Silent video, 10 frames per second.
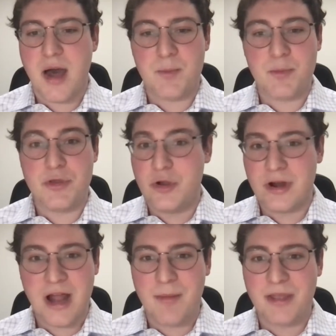You're
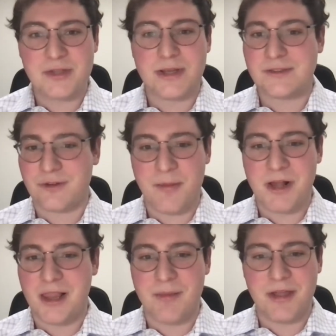coming to us from
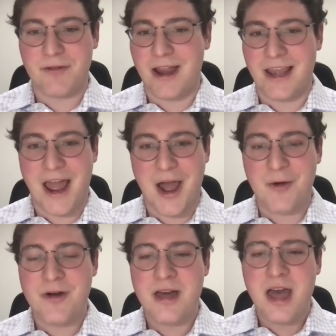Colombia right
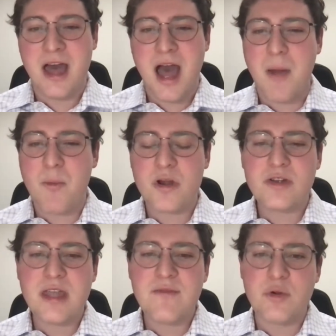now. I'm wondering
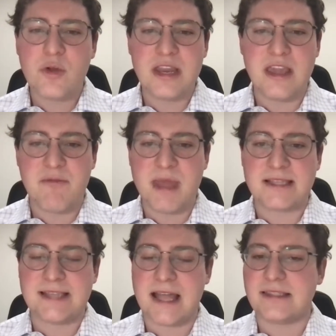if you can give me a
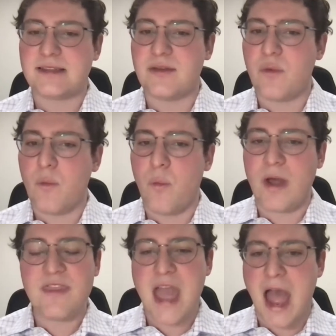sense of what
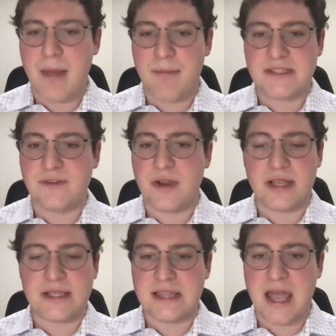the atmosphere
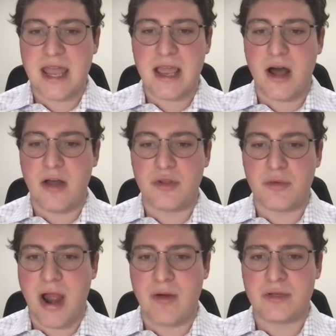is like on the
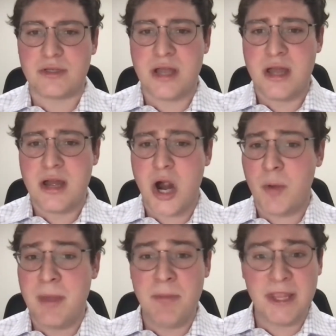ground. Are
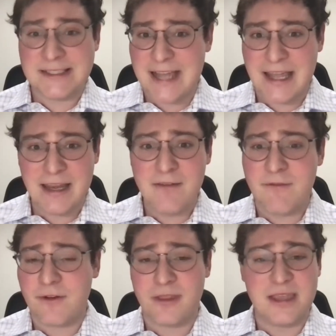people excited
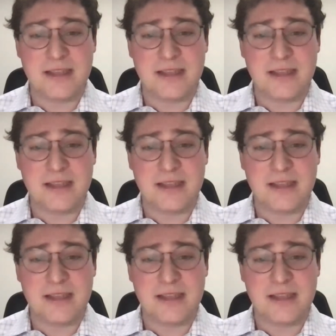for these